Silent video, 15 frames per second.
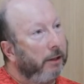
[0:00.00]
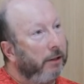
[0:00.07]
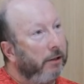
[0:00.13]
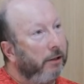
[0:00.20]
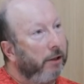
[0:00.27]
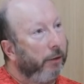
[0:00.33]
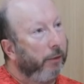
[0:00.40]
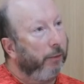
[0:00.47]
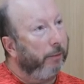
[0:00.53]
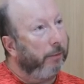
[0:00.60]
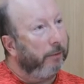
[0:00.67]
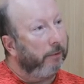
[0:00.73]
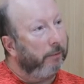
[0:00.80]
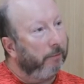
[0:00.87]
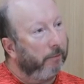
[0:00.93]
so
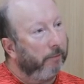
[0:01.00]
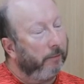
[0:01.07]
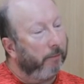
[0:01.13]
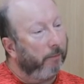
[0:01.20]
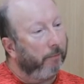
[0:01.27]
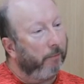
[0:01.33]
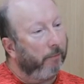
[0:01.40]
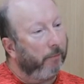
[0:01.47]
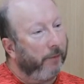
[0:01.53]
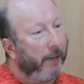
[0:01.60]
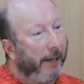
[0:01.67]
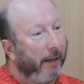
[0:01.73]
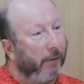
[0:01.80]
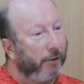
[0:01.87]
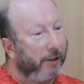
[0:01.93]

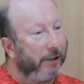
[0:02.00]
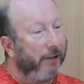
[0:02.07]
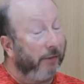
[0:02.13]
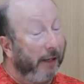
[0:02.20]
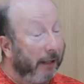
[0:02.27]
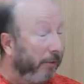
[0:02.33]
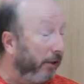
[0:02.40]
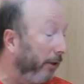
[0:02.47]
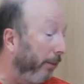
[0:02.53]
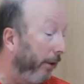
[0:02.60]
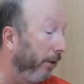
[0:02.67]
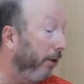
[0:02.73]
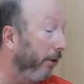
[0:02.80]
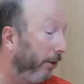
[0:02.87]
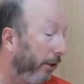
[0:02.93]
how has it developed, I
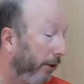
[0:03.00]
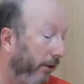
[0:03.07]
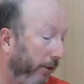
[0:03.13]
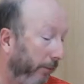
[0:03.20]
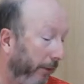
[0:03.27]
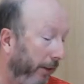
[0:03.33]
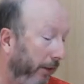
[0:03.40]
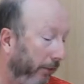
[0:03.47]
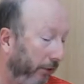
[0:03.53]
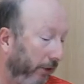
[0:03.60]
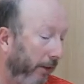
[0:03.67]
suppose? It's just because